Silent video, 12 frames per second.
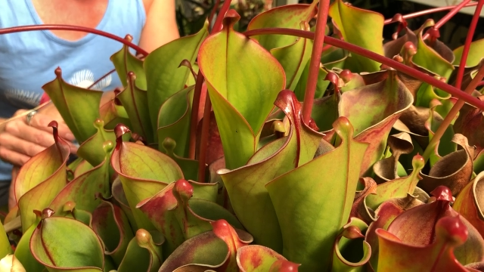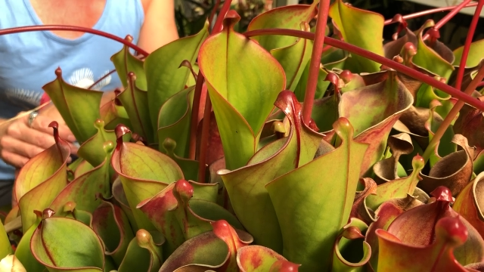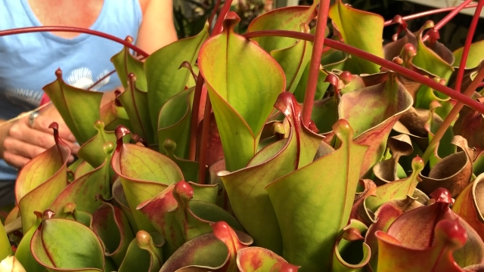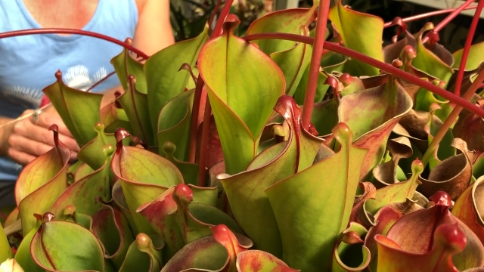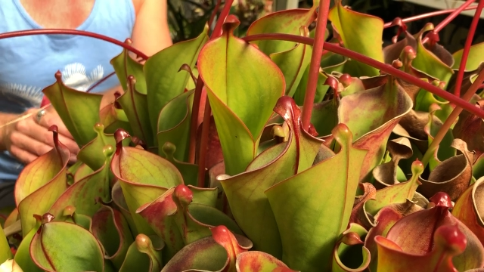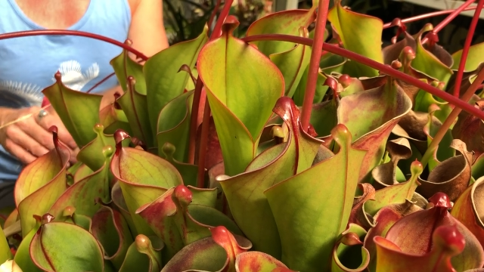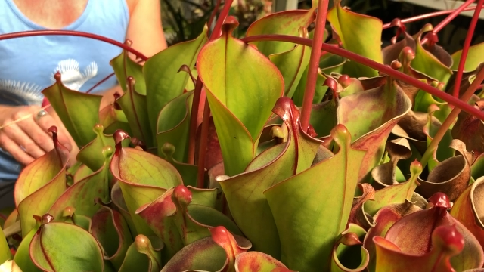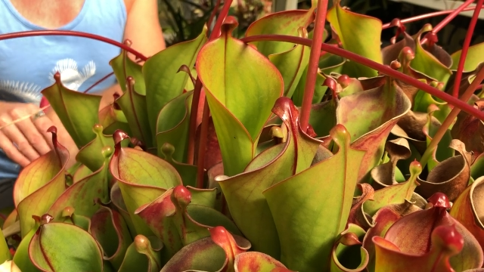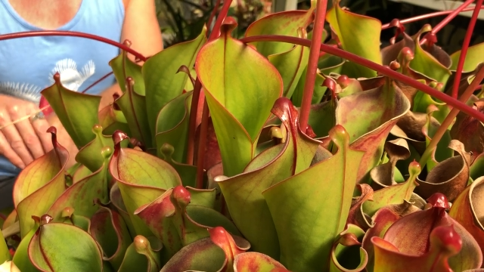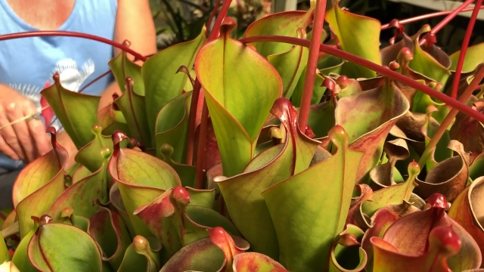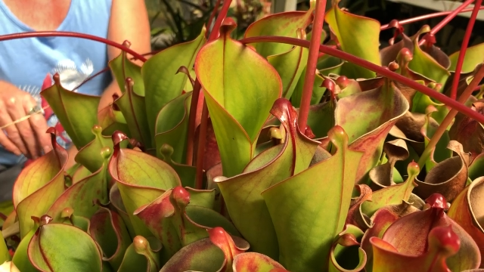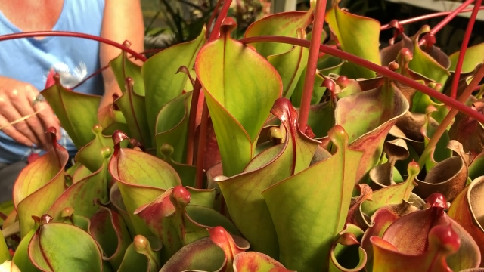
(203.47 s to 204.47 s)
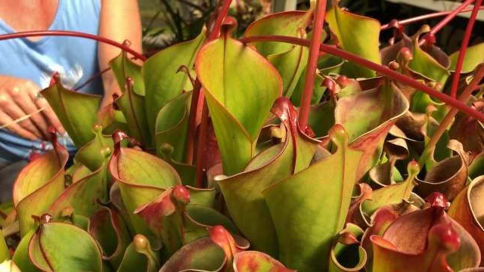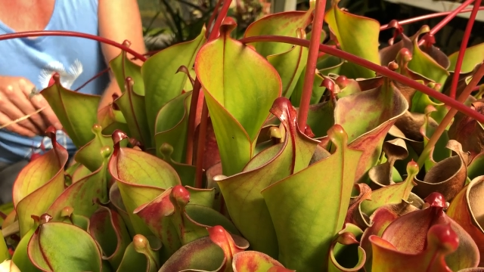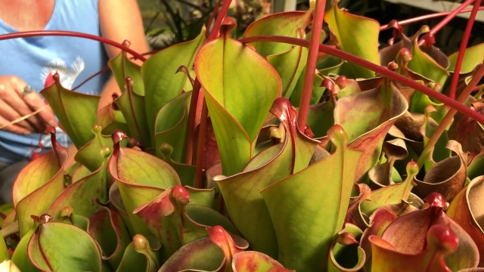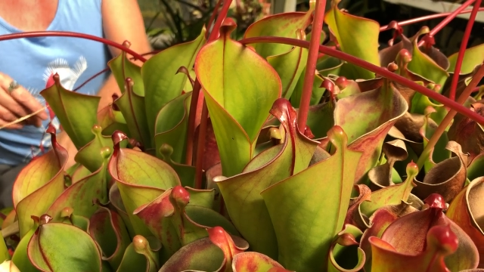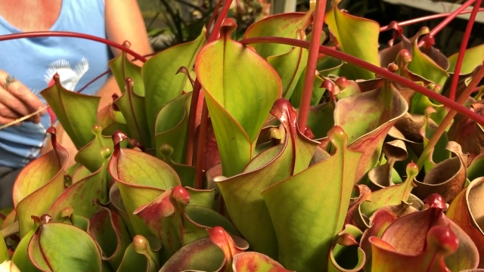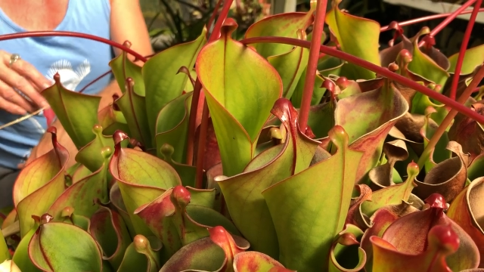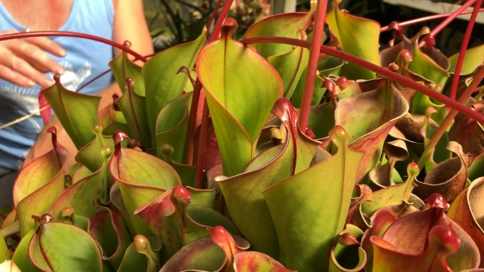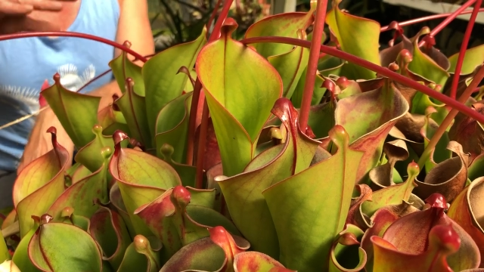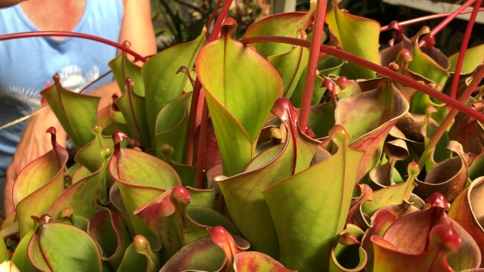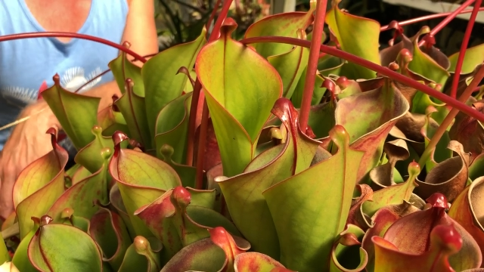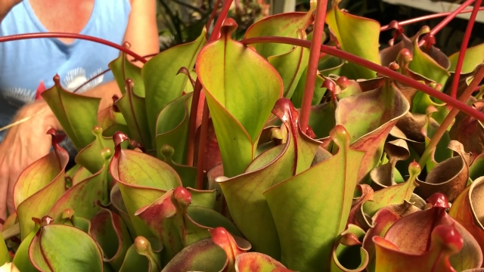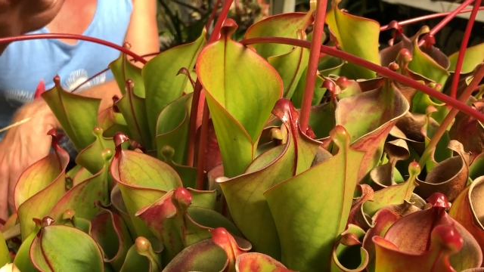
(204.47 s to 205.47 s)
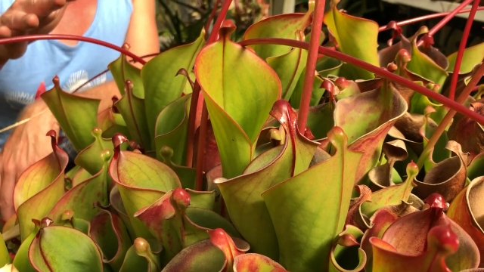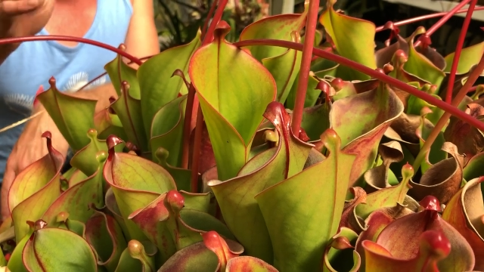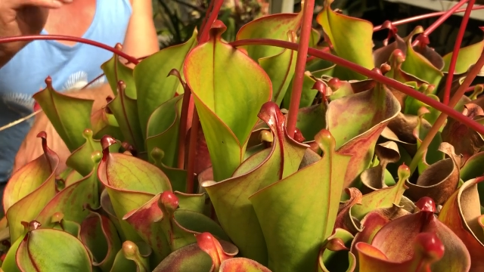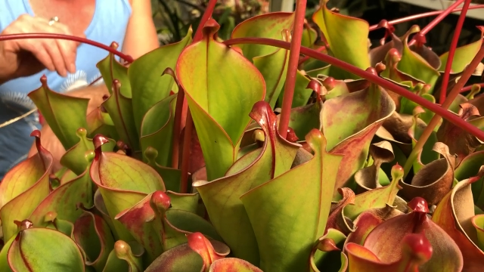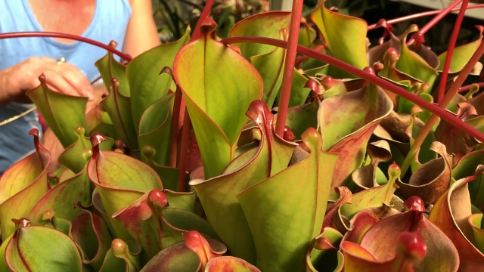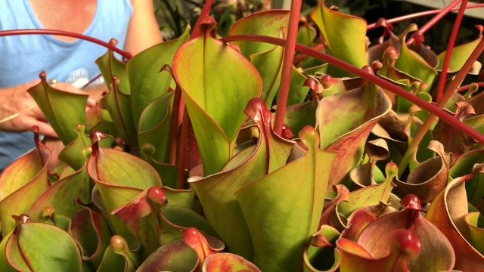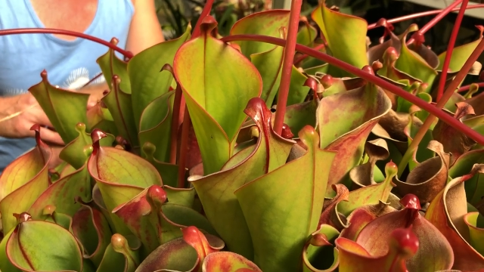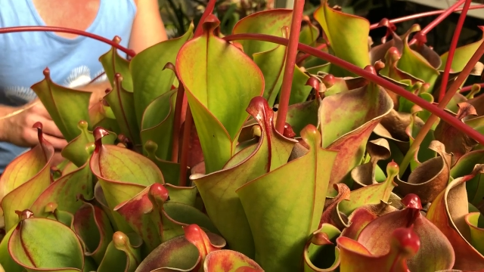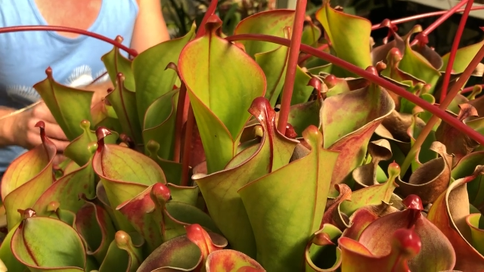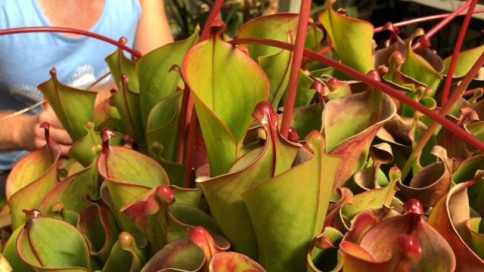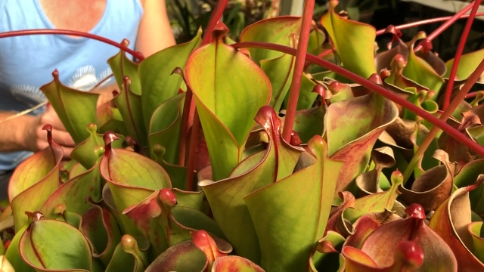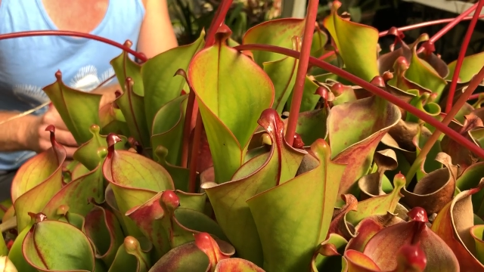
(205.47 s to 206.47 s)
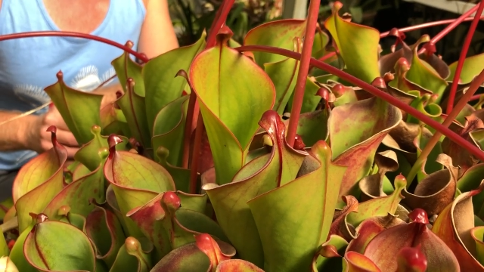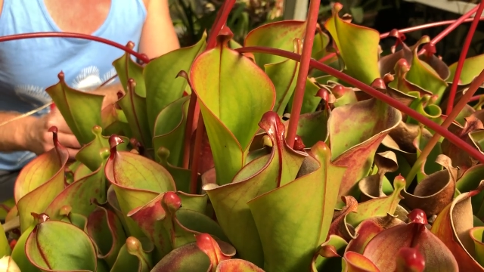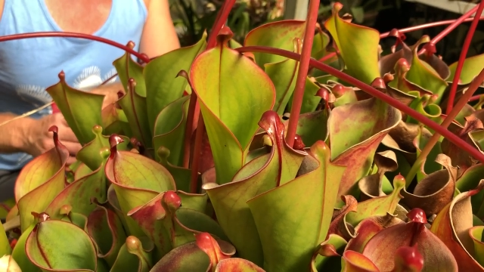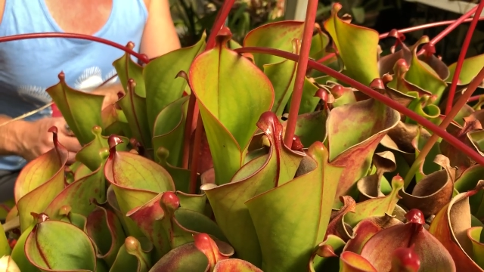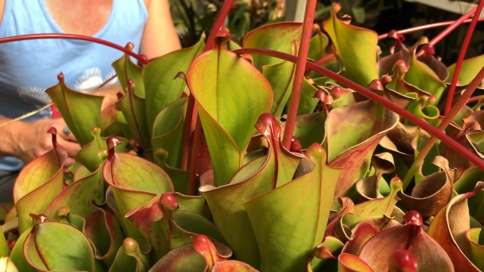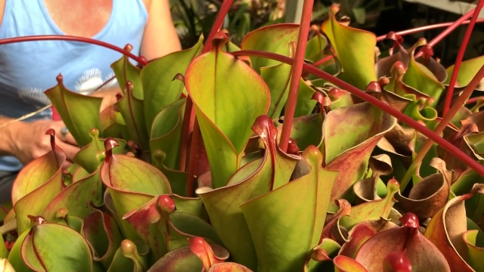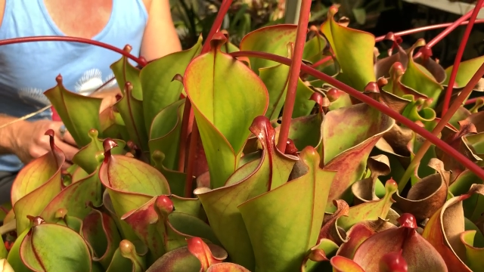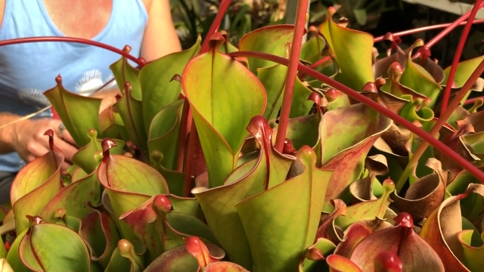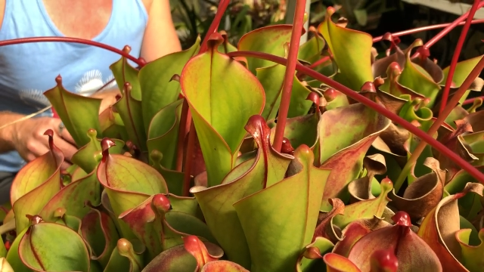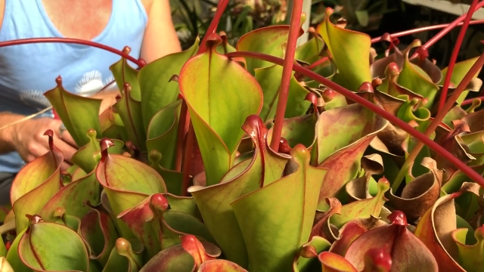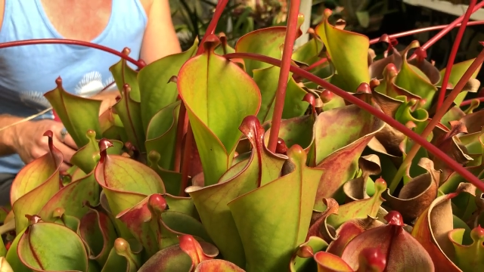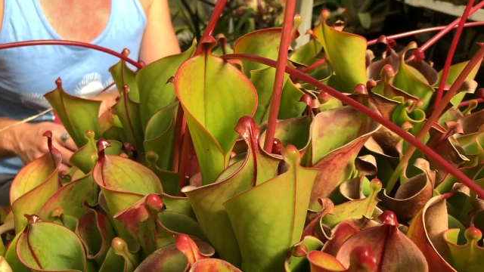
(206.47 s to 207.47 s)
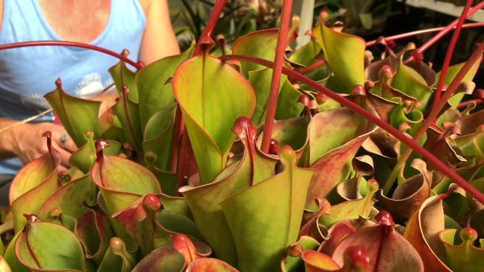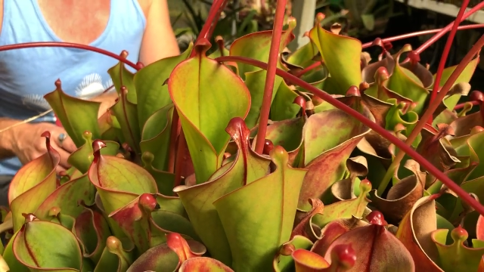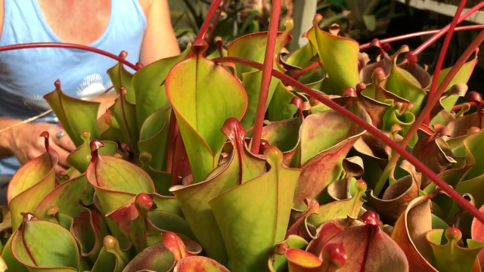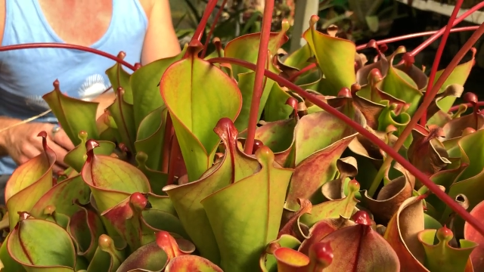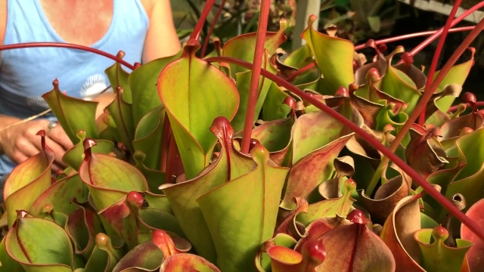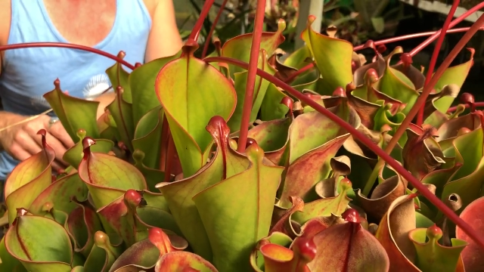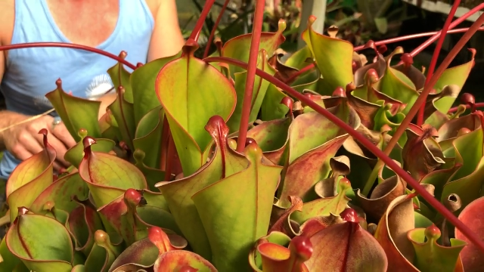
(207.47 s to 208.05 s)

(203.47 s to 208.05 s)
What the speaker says: No face is visible, so there are no lips to read.